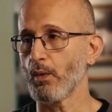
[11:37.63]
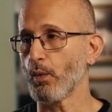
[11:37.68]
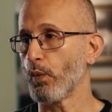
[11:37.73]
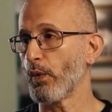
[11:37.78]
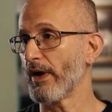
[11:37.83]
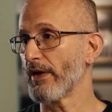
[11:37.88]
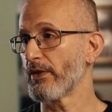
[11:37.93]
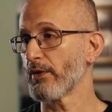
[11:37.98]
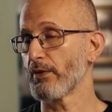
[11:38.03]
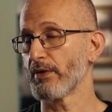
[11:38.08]

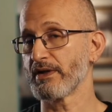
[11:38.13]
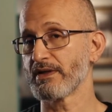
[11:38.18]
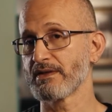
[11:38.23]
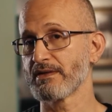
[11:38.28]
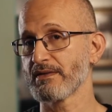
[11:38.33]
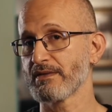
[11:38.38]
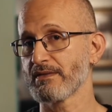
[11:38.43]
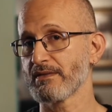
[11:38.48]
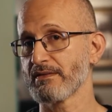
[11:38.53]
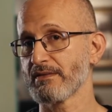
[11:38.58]
whether
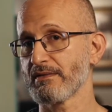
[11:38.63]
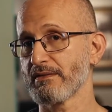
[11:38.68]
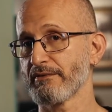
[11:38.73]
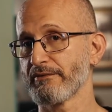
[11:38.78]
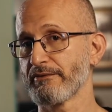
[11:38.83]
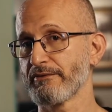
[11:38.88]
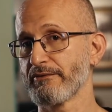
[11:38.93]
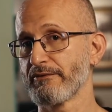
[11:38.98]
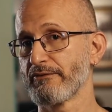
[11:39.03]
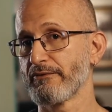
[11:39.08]
it's
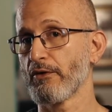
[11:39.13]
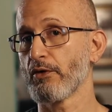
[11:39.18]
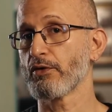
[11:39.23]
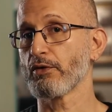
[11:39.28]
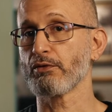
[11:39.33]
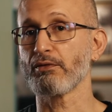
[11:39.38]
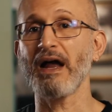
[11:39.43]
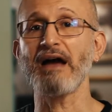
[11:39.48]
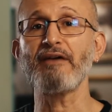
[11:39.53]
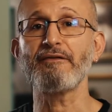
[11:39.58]

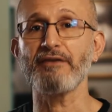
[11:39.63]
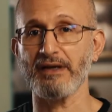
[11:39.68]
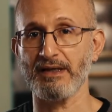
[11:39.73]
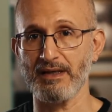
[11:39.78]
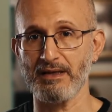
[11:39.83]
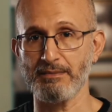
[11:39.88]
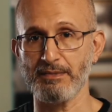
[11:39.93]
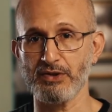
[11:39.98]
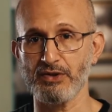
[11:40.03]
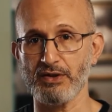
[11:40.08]
photographic
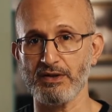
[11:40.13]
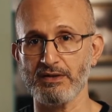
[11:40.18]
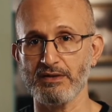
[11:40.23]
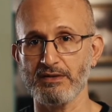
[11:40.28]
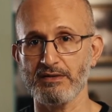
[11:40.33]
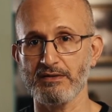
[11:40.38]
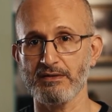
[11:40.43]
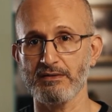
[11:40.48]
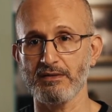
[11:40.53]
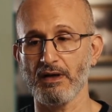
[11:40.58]

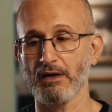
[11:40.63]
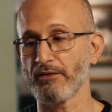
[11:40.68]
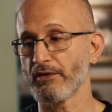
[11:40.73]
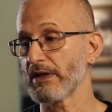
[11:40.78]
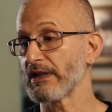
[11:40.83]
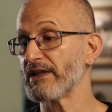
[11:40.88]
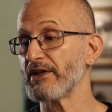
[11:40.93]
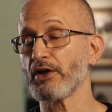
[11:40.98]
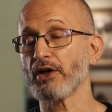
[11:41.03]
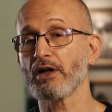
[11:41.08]
images of
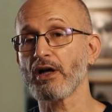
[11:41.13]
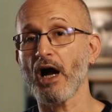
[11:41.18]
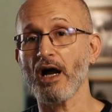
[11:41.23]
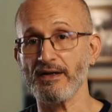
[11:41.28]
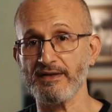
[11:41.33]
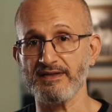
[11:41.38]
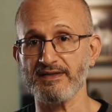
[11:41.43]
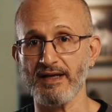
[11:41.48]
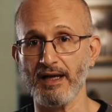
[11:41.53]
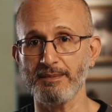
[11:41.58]
clear
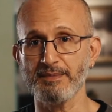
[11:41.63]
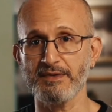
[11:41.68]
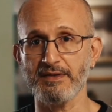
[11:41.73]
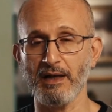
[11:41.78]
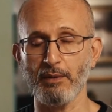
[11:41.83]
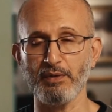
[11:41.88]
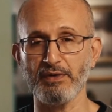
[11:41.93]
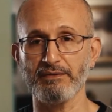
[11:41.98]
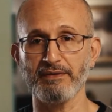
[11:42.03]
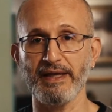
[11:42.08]
concepts
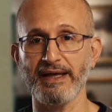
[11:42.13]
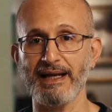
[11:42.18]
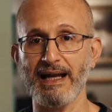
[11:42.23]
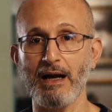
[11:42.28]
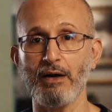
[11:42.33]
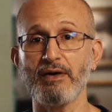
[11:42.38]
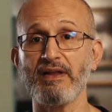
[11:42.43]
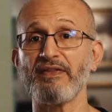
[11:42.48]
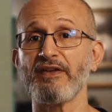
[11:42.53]
that we've laid out,